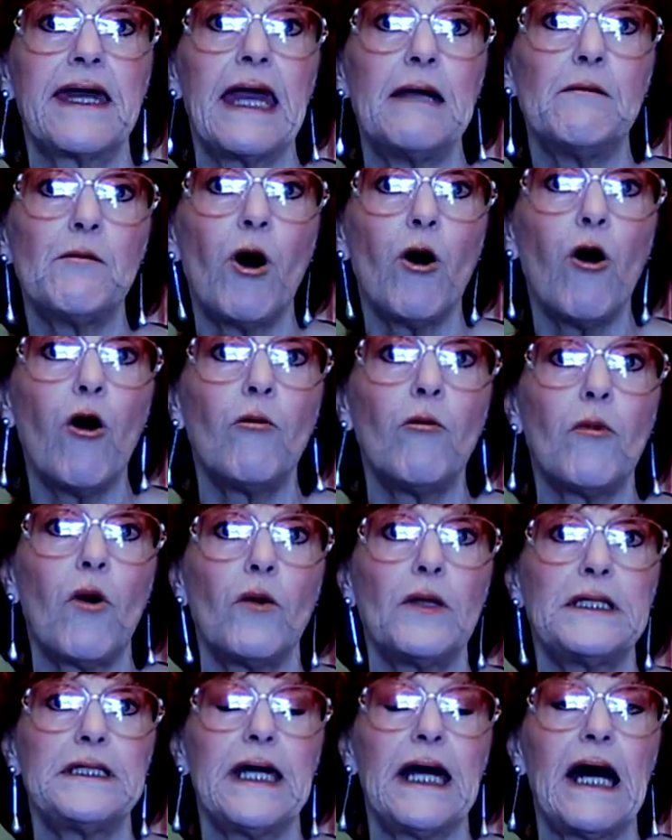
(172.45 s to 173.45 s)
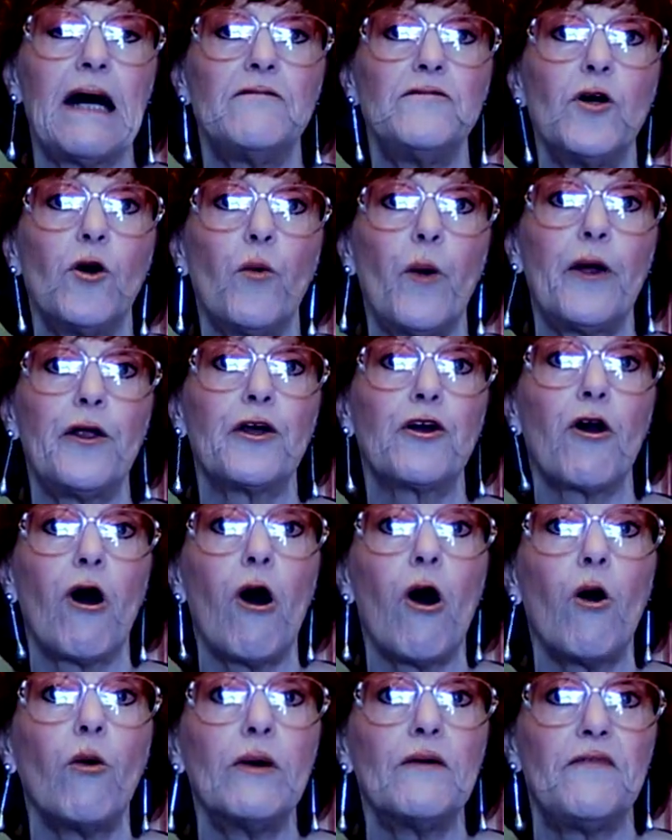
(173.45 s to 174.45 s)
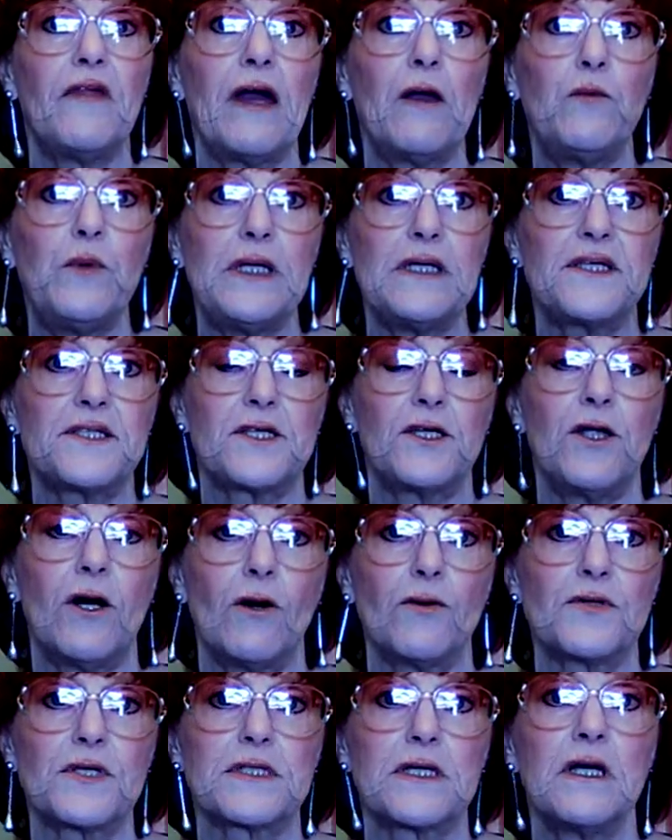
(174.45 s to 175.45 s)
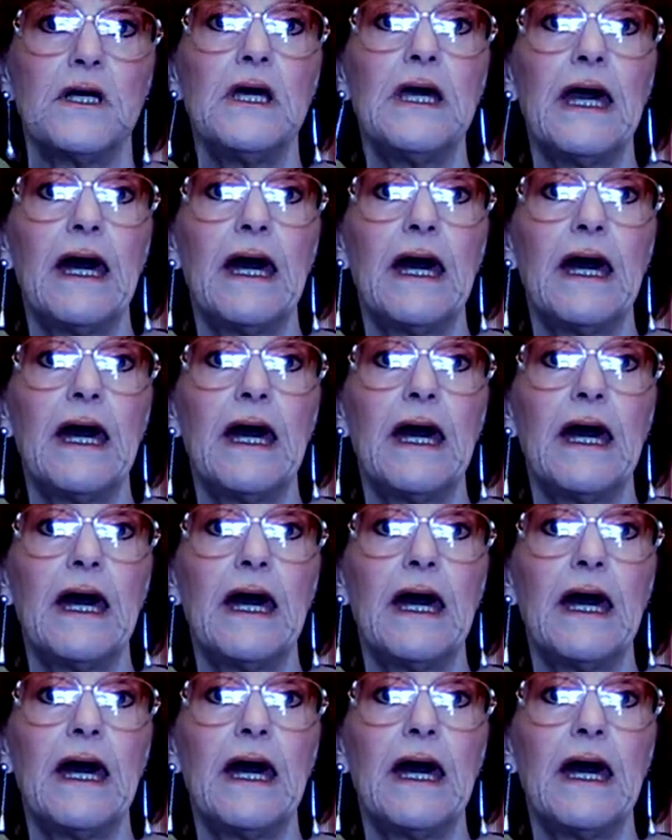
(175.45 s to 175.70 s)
came home only to have nowhere to go if they re-stenosed.